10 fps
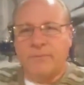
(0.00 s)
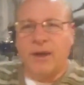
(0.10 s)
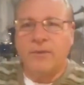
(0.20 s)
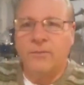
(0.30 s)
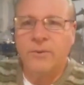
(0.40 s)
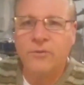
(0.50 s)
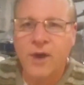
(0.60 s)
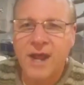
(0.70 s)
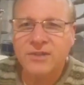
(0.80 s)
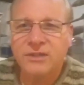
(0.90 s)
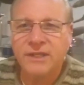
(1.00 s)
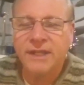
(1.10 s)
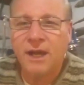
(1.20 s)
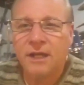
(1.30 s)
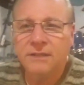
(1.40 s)
but we were
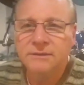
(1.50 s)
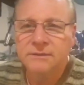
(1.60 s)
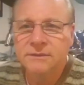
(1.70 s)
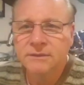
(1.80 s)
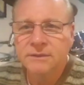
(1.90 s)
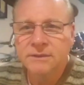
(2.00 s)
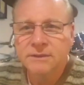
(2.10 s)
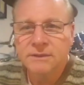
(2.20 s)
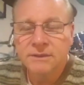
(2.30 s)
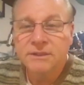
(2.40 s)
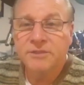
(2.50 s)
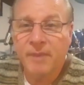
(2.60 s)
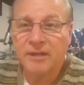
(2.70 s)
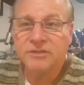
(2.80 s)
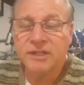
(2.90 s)
actually
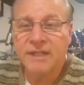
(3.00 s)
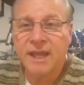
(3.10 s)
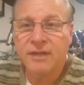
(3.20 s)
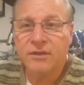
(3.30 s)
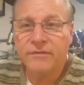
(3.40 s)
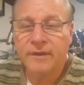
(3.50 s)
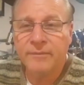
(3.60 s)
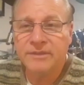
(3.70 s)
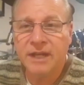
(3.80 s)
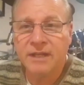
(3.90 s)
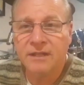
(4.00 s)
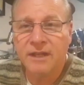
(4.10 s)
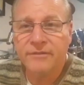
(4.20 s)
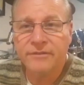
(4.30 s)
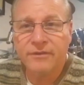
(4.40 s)
sponsored again November 10 and
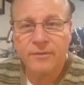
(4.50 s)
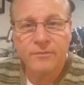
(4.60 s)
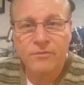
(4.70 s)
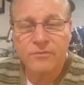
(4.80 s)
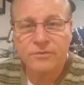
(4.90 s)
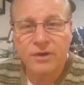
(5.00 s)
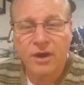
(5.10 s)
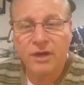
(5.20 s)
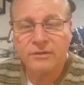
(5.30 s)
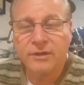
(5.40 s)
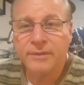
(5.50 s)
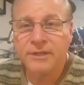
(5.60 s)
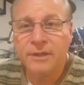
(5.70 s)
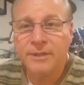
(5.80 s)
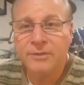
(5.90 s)
11 from
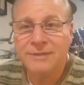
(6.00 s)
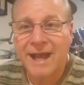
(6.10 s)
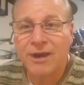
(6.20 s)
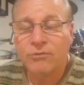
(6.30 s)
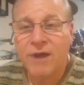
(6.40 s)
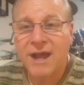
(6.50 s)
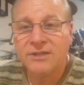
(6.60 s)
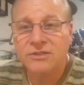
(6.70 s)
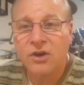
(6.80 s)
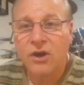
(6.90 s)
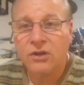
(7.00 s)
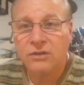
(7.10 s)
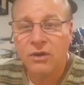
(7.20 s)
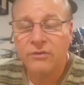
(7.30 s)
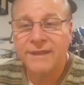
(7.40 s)

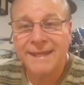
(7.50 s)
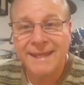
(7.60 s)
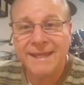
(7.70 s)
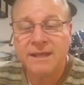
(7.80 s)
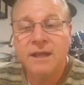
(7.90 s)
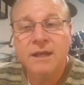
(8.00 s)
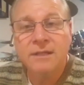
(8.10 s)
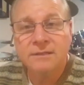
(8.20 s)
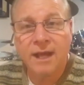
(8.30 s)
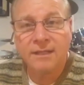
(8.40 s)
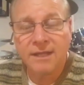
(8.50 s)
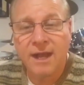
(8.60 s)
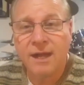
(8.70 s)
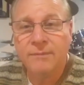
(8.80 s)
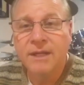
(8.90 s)

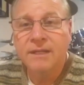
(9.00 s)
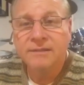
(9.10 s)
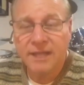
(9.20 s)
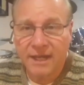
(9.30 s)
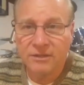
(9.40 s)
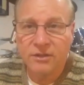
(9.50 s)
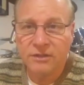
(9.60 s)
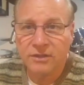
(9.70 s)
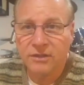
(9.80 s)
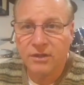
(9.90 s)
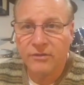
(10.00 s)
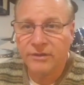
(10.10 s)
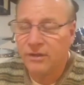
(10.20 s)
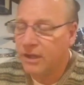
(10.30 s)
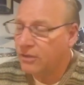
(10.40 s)
www.rockstarclothinginc.com. Take a look at the
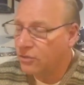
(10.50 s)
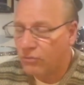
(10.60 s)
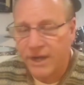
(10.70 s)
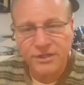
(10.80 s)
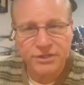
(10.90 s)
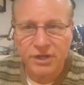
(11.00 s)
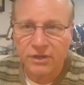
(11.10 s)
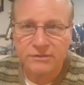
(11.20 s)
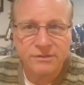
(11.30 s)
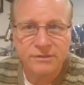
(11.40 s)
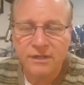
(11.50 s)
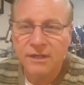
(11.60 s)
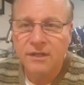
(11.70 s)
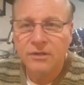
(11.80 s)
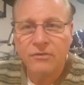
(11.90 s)
clothing line. Great shirts,
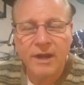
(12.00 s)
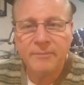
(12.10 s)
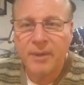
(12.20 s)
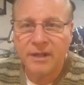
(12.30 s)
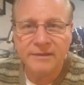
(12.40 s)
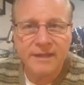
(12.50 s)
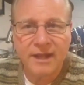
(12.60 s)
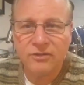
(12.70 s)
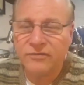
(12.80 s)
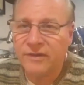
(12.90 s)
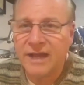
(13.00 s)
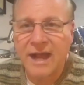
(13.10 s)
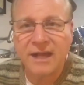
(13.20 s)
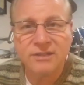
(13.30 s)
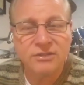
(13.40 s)
great button-downs for
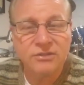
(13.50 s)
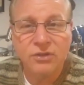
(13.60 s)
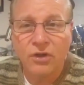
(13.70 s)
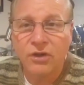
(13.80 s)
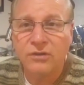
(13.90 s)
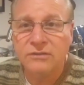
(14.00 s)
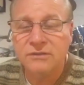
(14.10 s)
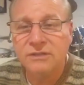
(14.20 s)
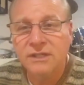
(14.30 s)
guys and girls,